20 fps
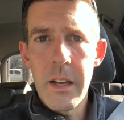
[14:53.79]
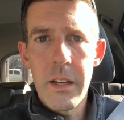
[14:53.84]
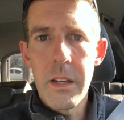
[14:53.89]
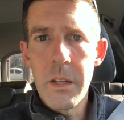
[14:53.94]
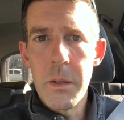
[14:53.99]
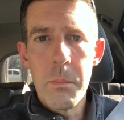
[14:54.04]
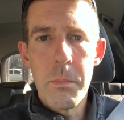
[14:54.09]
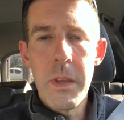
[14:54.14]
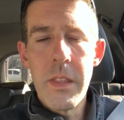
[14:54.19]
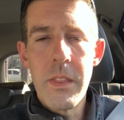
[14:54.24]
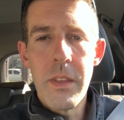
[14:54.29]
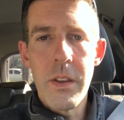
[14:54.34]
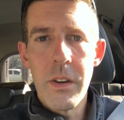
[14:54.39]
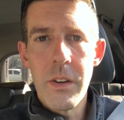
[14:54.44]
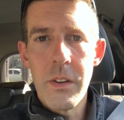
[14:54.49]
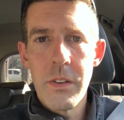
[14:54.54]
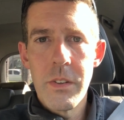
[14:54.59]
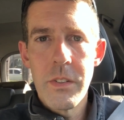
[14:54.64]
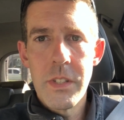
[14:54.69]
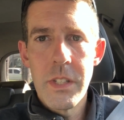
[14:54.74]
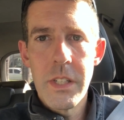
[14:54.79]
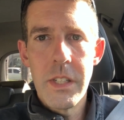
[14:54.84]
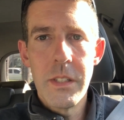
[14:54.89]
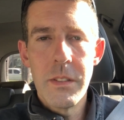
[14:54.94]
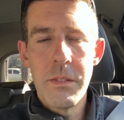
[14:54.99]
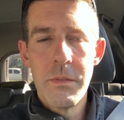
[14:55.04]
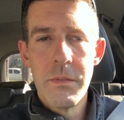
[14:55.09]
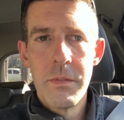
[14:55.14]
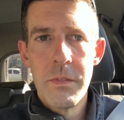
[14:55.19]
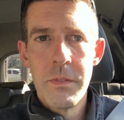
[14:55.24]
gonna be there.
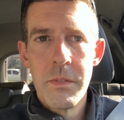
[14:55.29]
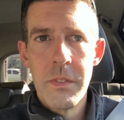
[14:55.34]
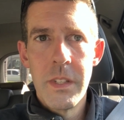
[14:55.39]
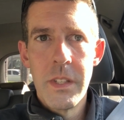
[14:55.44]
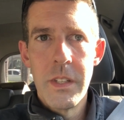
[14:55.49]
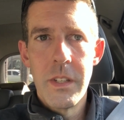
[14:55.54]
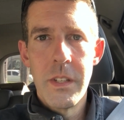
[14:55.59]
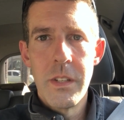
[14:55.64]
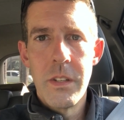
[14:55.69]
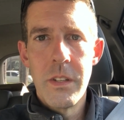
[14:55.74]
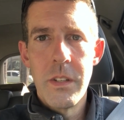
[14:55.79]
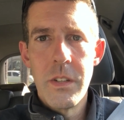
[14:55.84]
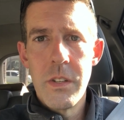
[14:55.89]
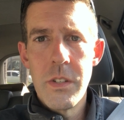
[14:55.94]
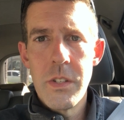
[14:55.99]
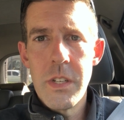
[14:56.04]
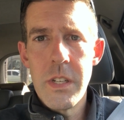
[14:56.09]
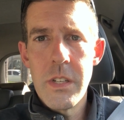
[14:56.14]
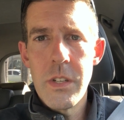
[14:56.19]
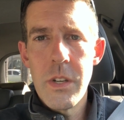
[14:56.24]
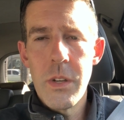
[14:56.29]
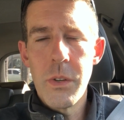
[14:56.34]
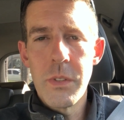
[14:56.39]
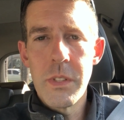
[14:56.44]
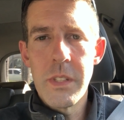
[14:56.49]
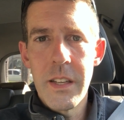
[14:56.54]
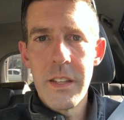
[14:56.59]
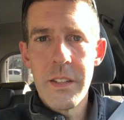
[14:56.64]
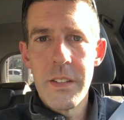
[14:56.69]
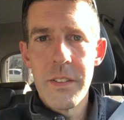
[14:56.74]
She chose